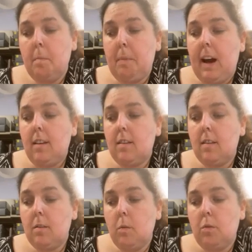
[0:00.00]

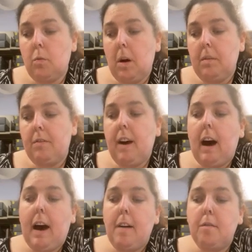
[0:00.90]
Bass was Rob
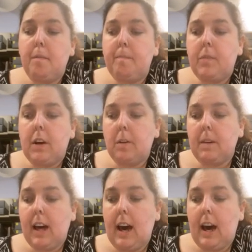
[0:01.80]
LaFive, Doug
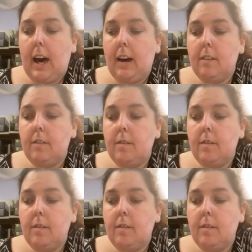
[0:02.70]
McKay,